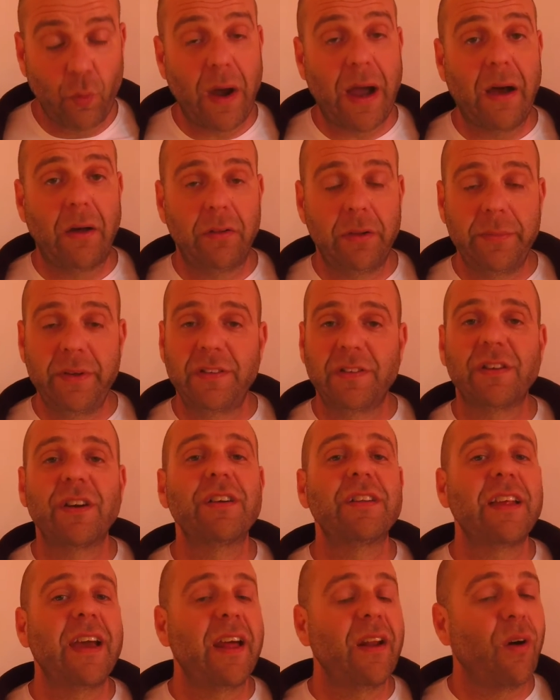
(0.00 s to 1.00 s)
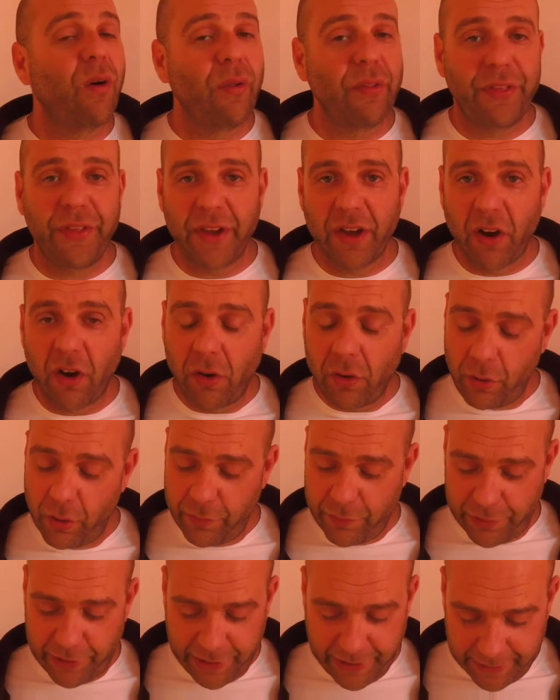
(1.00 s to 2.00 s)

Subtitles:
Wow, let me start that whole thing all over